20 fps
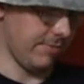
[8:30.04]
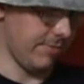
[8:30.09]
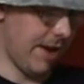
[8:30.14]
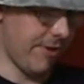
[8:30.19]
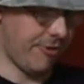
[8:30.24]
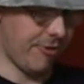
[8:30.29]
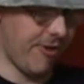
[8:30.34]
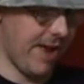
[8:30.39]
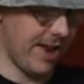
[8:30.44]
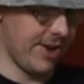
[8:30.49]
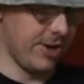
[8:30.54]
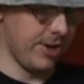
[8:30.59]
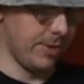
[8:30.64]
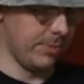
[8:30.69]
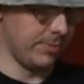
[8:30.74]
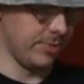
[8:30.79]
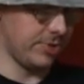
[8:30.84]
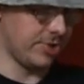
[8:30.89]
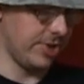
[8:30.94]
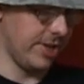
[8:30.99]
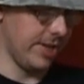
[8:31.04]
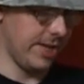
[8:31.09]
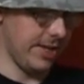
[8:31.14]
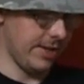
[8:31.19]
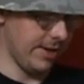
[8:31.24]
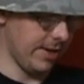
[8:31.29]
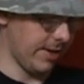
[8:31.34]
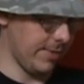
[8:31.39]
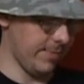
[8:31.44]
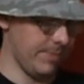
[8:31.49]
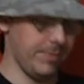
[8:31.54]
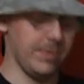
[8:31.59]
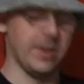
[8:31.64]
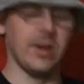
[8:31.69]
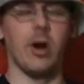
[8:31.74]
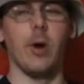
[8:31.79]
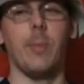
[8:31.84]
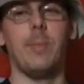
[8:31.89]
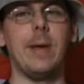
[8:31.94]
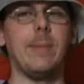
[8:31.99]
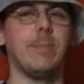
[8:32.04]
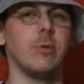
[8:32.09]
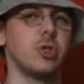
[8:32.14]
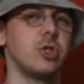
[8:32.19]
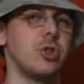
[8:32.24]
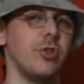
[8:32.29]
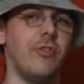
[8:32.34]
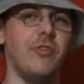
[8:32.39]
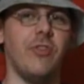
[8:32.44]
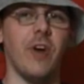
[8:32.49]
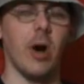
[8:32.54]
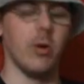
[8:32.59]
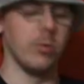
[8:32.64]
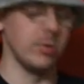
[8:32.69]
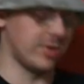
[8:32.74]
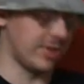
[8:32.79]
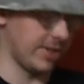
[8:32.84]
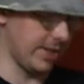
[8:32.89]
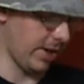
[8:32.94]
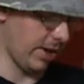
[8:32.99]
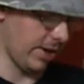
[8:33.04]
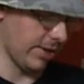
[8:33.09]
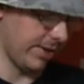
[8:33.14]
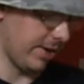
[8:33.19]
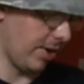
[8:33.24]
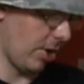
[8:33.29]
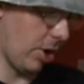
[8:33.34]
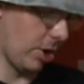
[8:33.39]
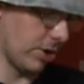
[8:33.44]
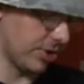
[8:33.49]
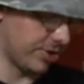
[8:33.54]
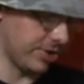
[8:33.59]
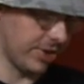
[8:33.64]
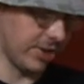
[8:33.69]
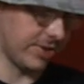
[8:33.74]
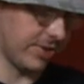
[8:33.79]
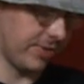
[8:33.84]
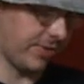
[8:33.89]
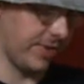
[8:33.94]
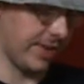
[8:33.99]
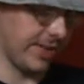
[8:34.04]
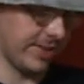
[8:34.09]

Referendums, you know, people should vote on all sorts of